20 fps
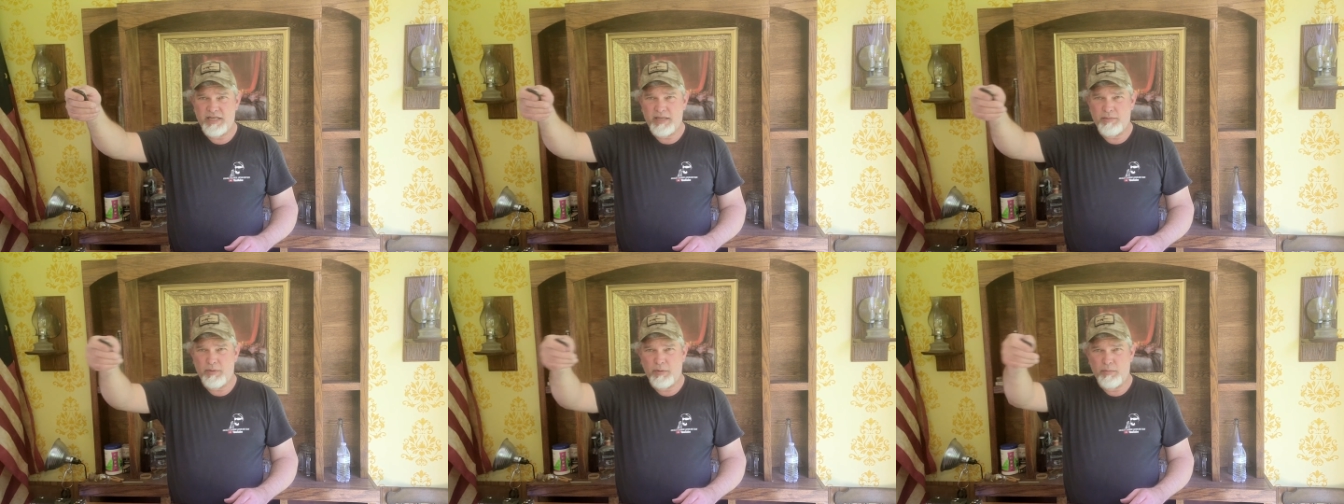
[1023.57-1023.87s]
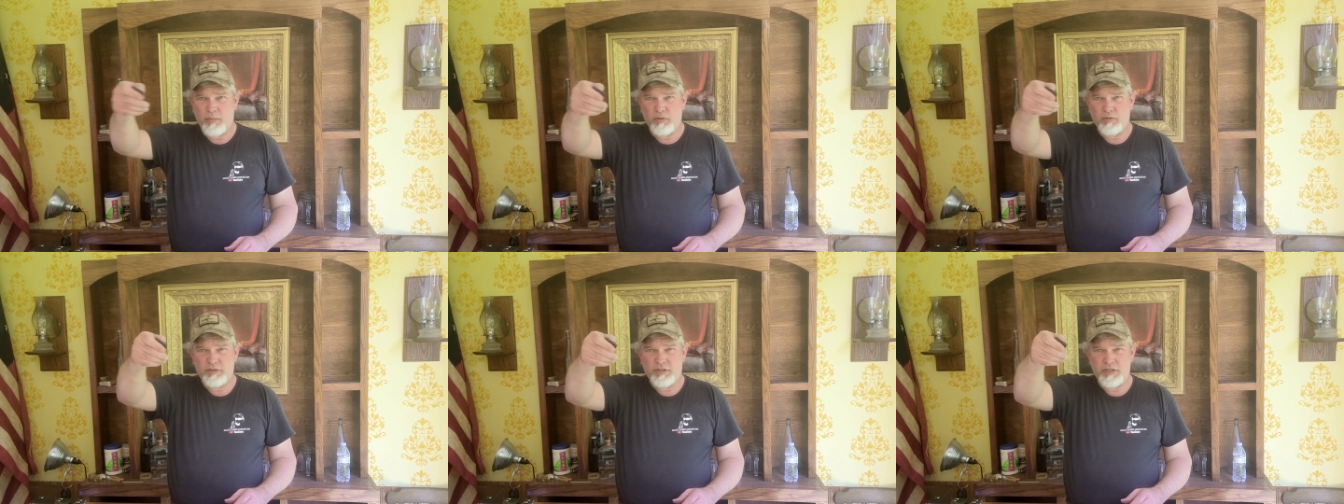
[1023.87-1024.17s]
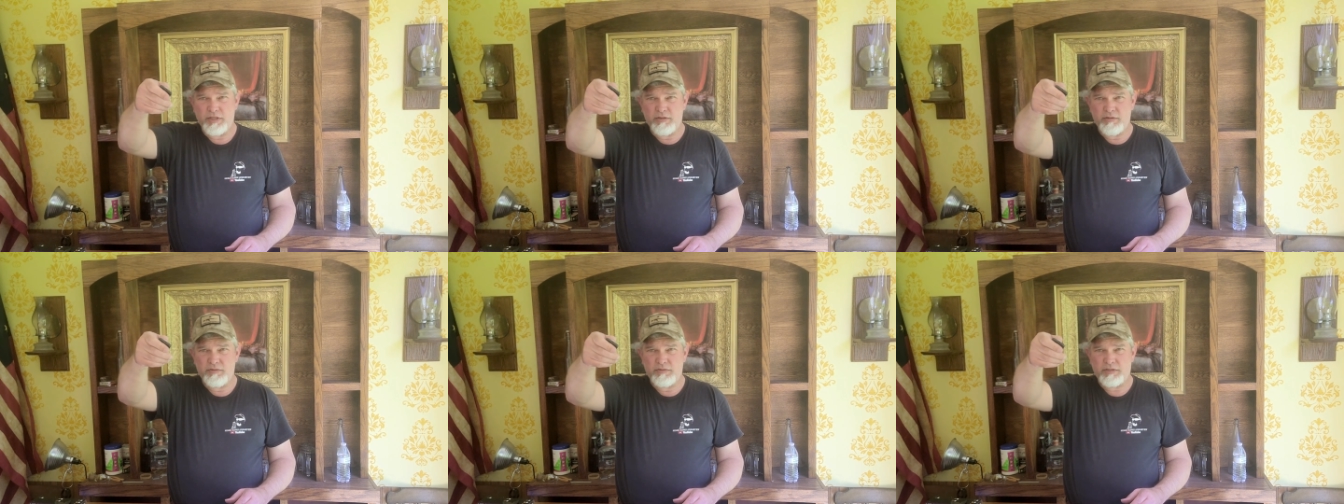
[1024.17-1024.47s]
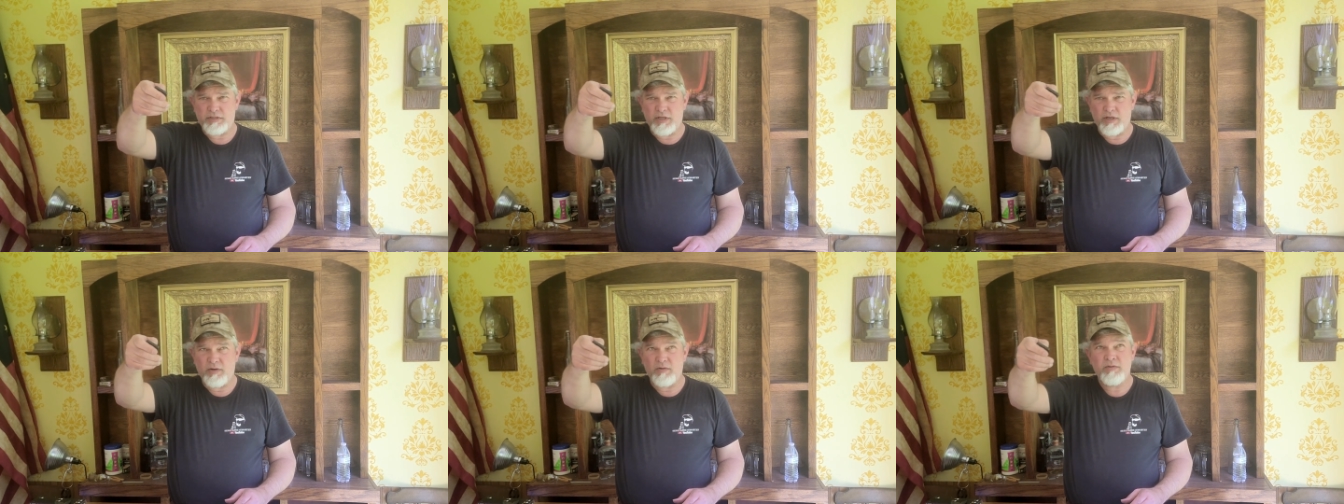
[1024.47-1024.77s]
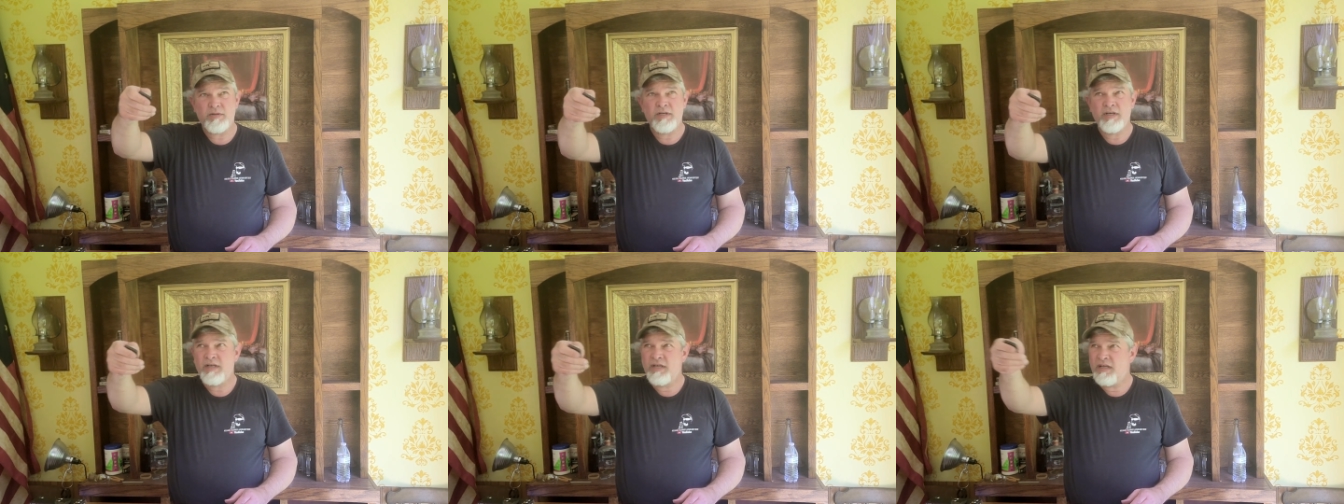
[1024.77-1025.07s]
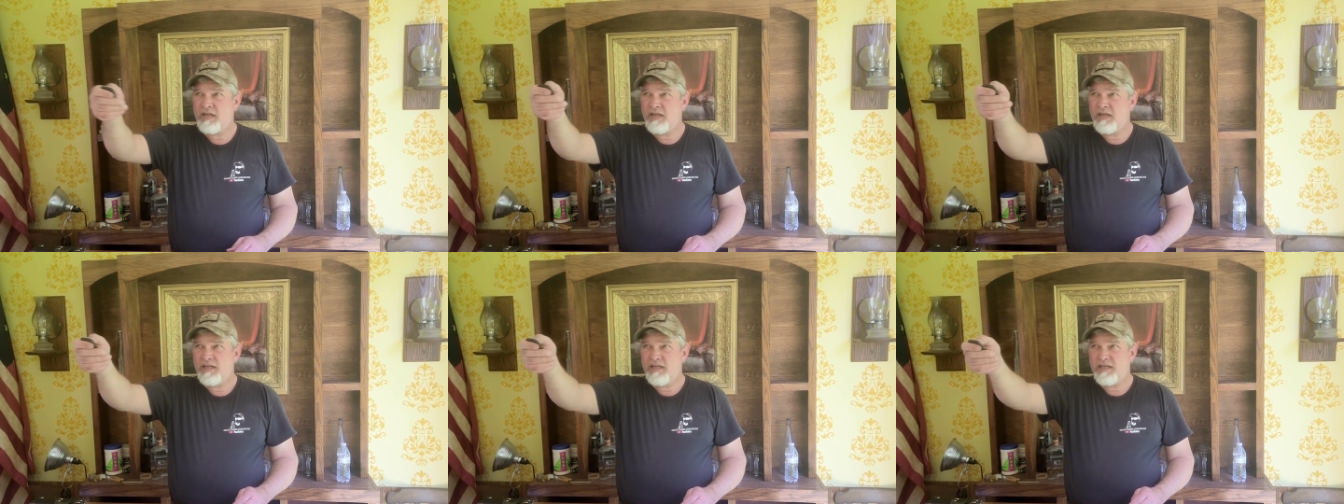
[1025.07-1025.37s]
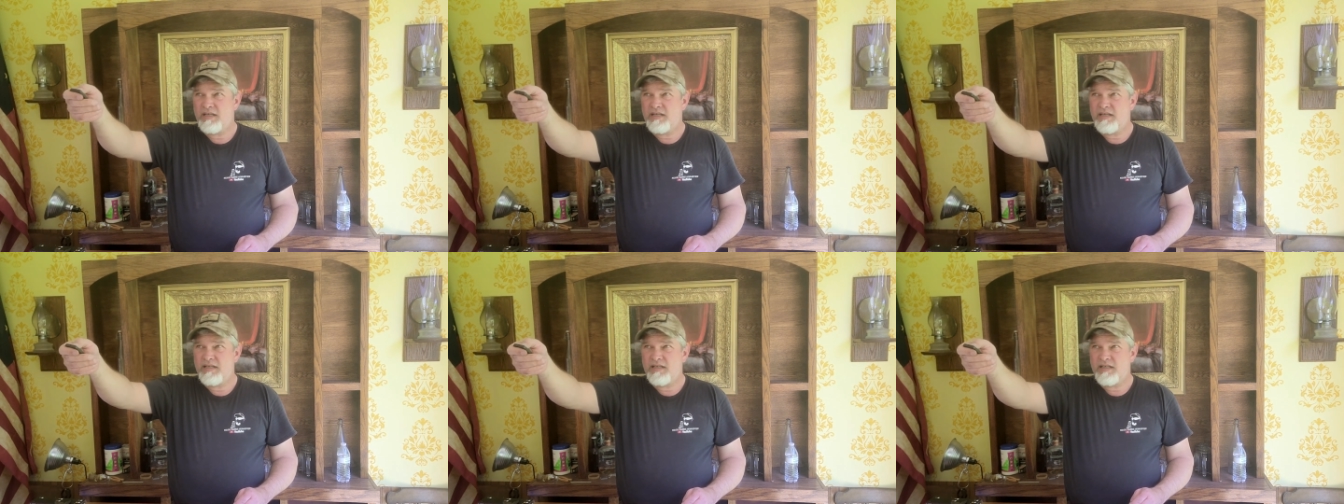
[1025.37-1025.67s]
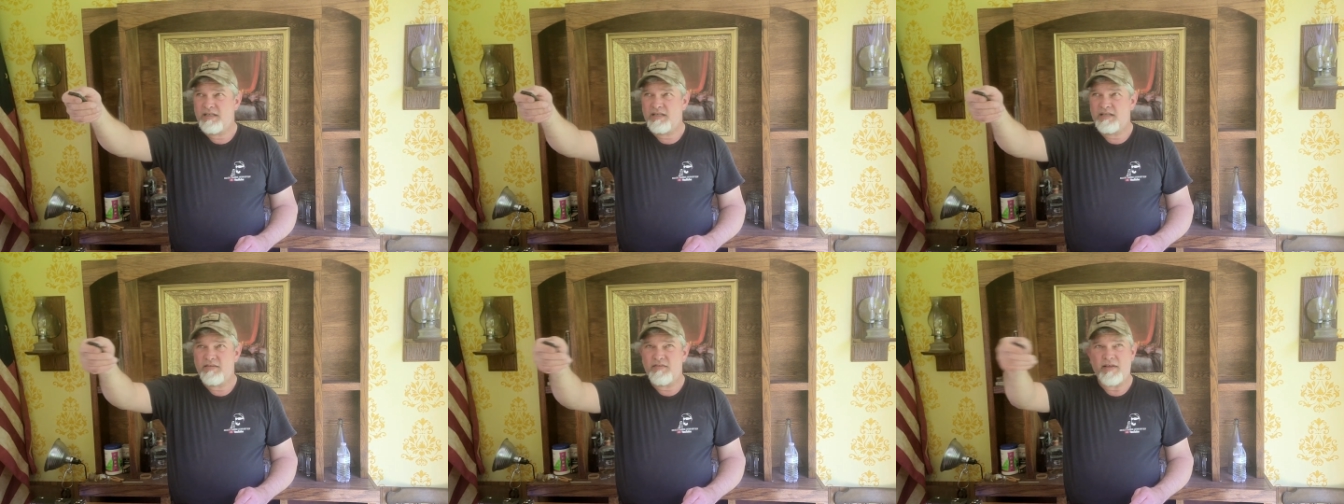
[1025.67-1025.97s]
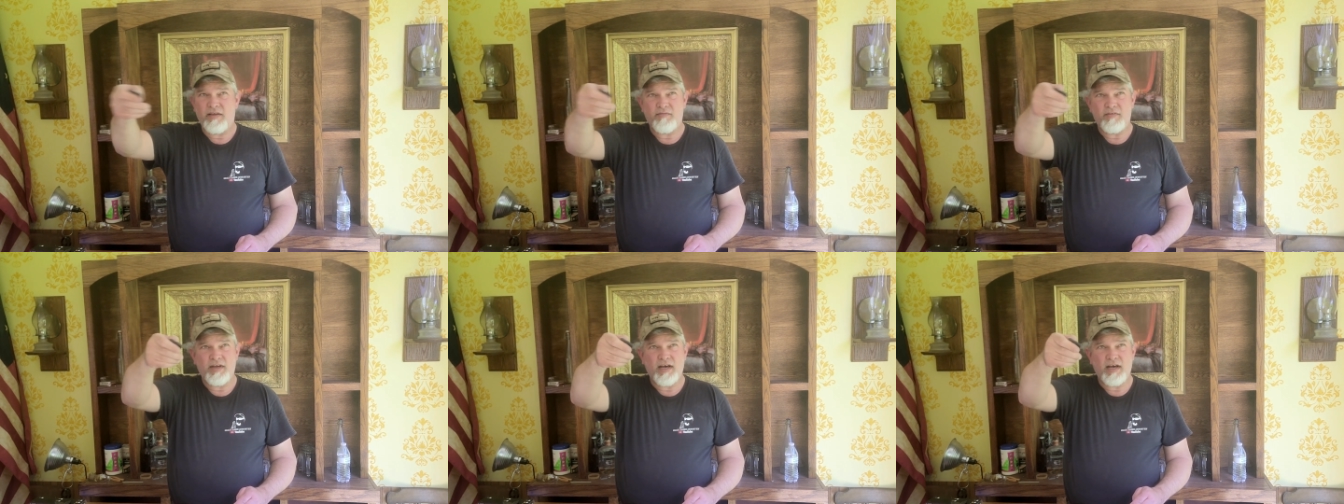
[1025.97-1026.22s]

dimmable too, so they've